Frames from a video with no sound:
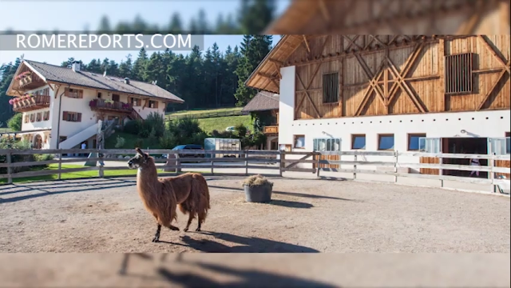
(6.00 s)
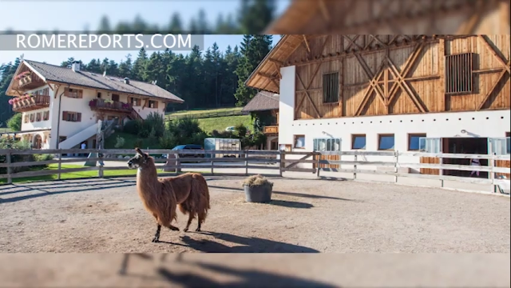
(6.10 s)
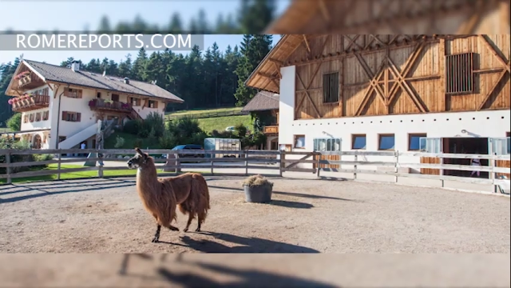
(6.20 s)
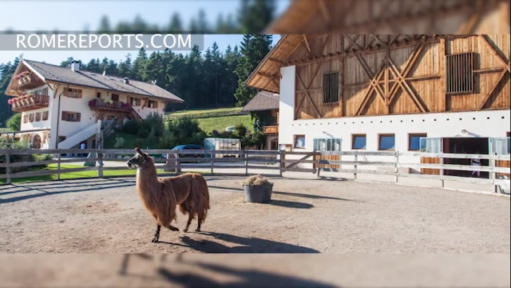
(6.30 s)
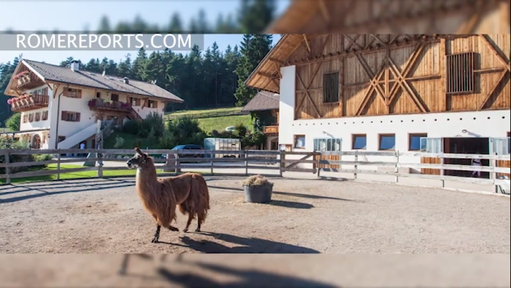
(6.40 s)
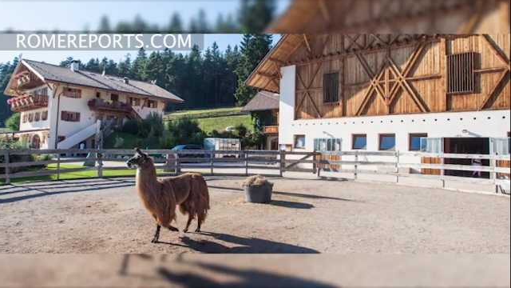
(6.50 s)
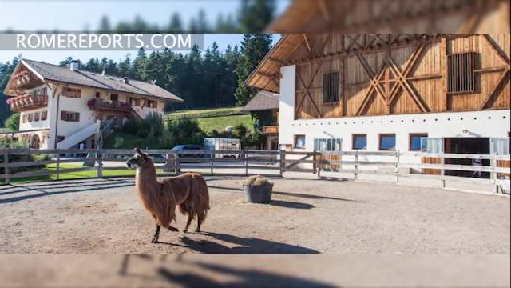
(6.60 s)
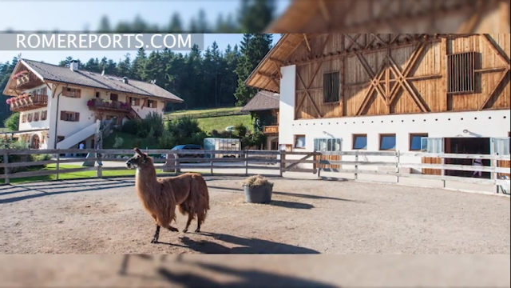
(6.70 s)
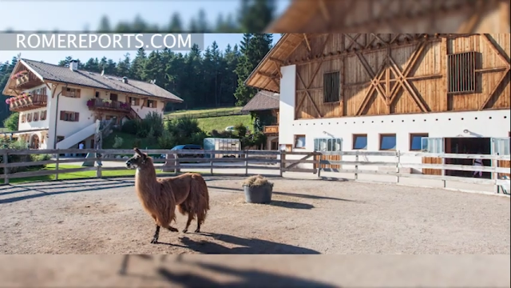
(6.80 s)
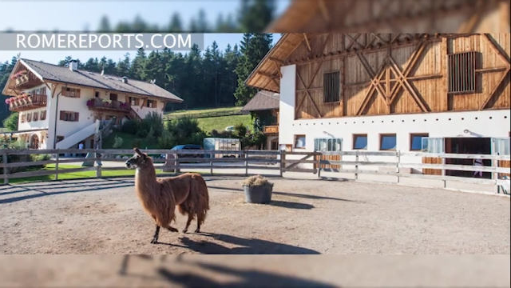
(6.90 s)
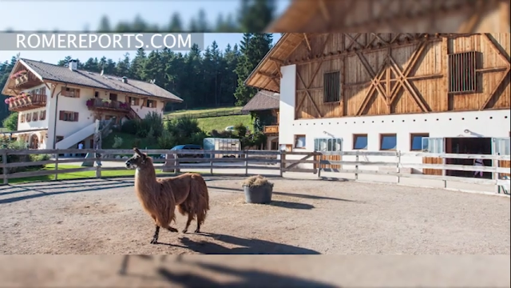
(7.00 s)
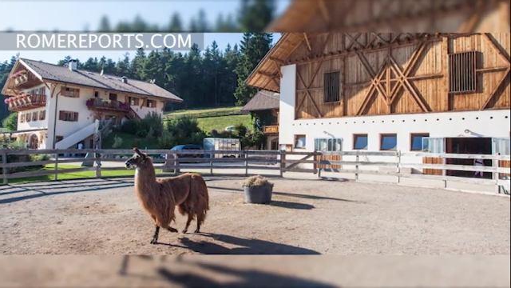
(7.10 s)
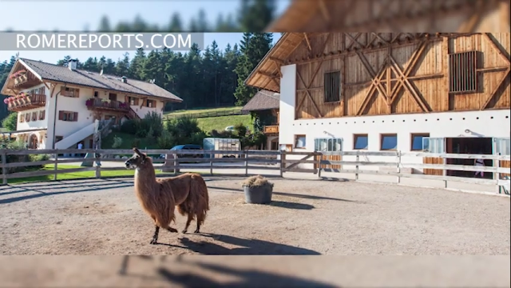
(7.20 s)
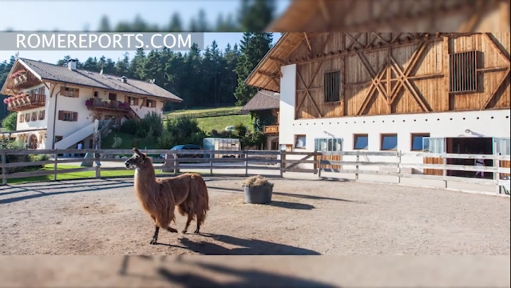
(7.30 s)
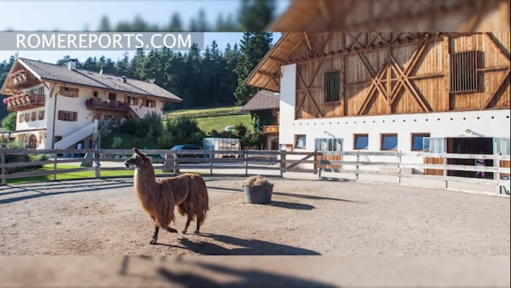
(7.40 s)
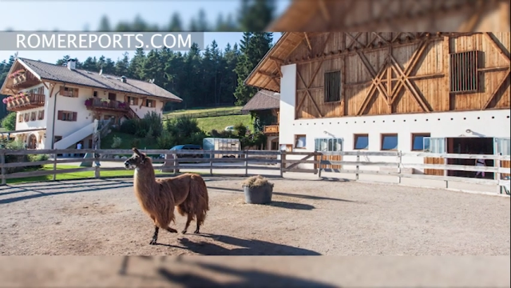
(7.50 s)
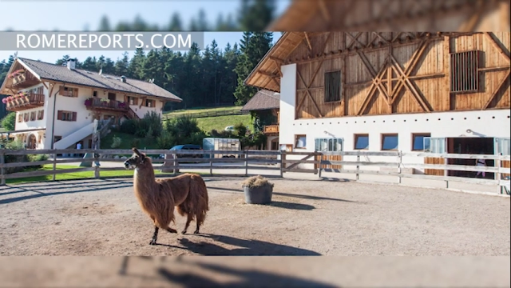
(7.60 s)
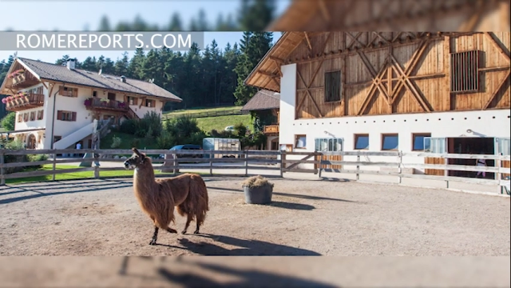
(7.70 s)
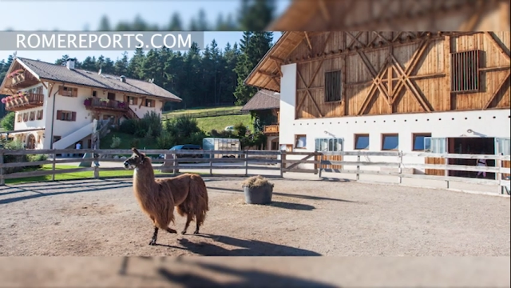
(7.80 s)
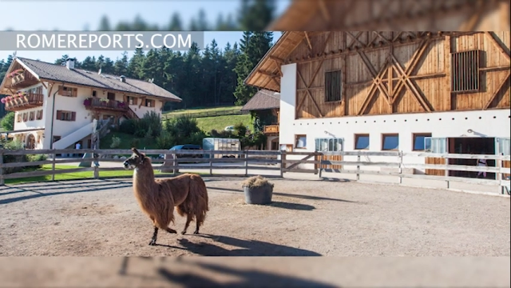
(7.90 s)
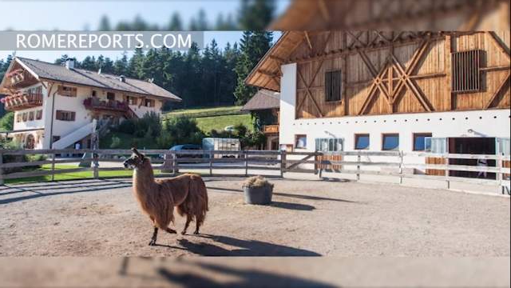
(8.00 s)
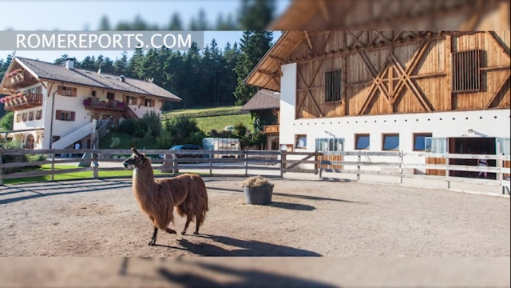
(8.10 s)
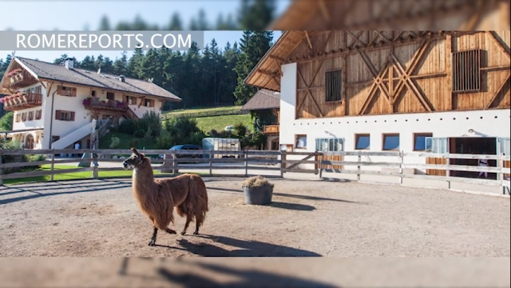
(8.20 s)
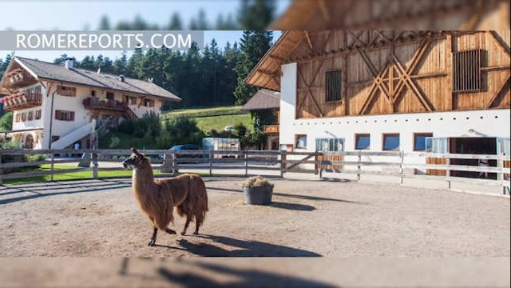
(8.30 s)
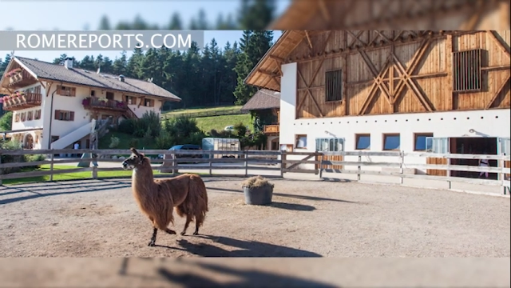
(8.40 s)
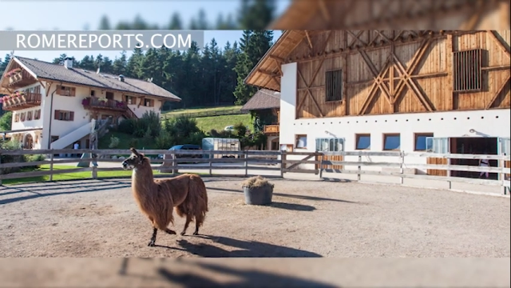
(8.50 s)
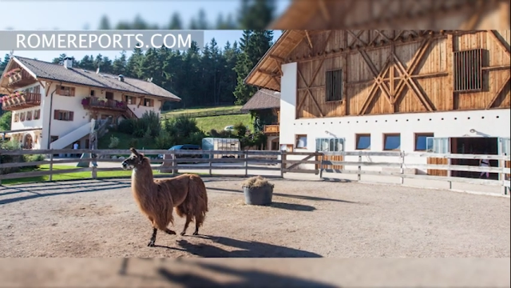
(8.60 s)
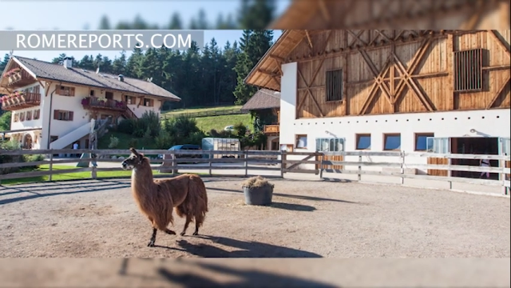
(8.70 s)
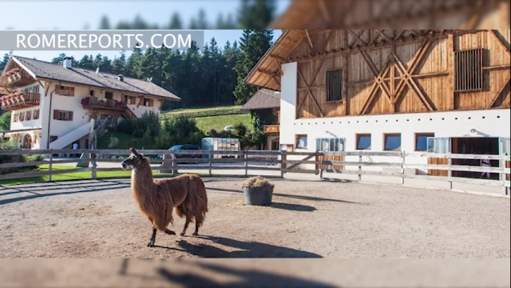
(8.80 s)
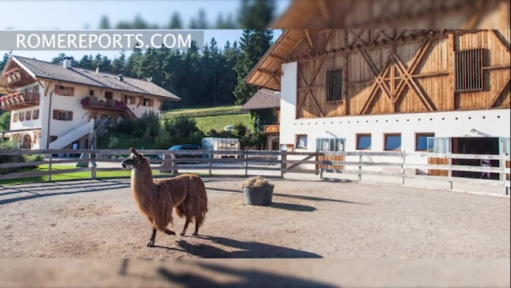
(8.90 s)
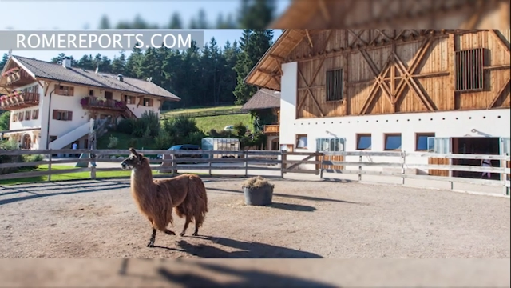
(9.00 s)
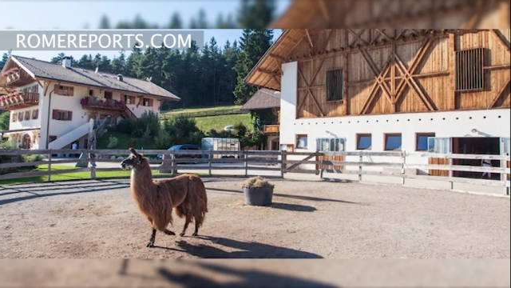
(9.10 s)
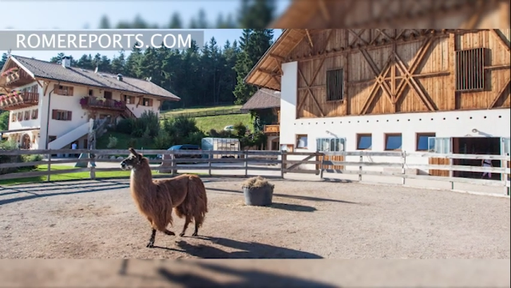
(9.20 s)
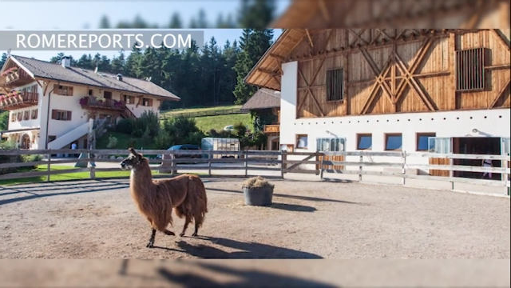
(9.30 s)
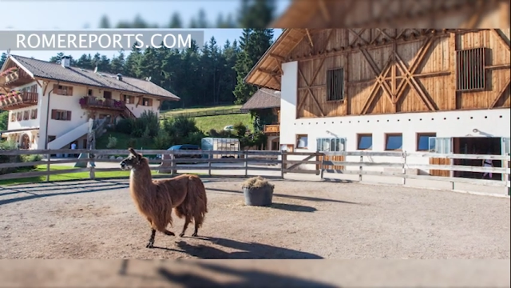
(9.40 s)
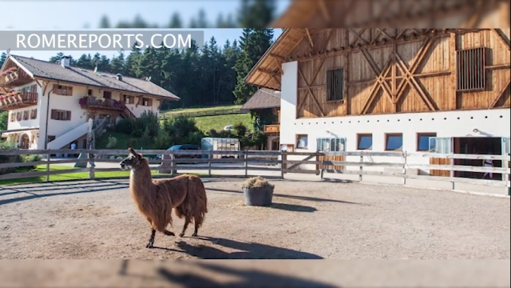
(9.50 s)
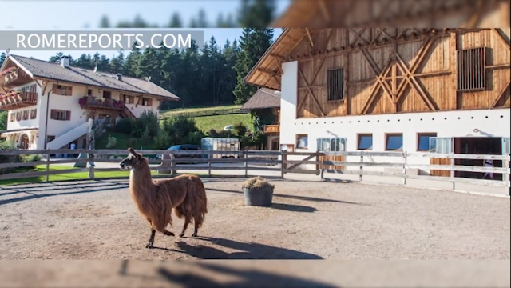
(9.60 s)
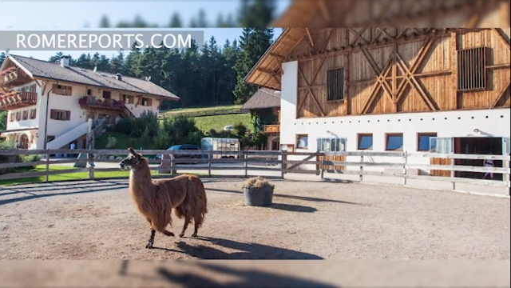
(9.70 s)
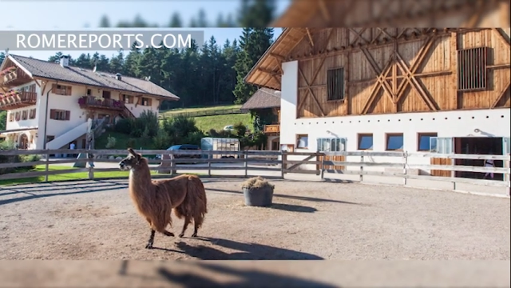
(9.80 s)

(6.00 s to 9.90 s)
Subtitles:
Nobody's mouth can be seen.